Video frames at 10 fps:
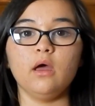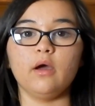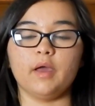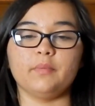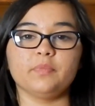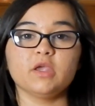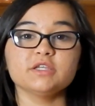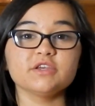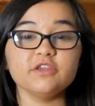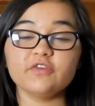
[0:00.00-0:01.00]
Okay.
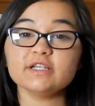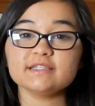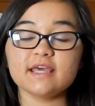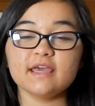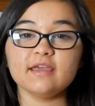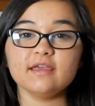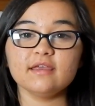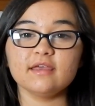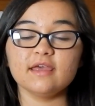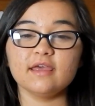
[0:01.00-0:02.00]
So the first thing
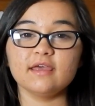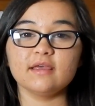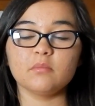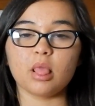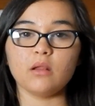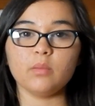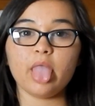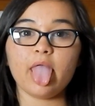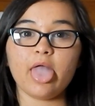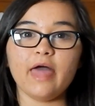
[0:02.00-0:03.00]
is blah,
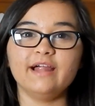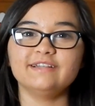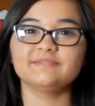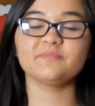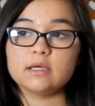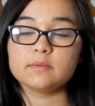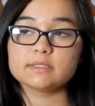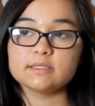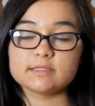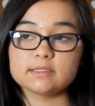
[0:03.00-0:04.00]
blah. I was
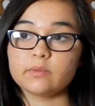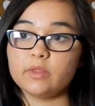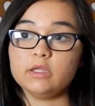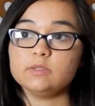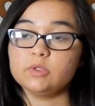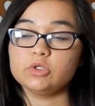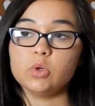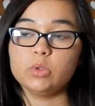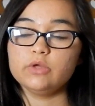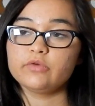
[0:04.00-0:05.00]
gonna say something else, but I
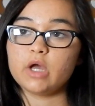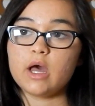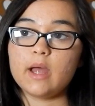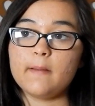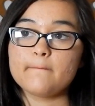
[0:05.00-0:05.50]
totally forgot.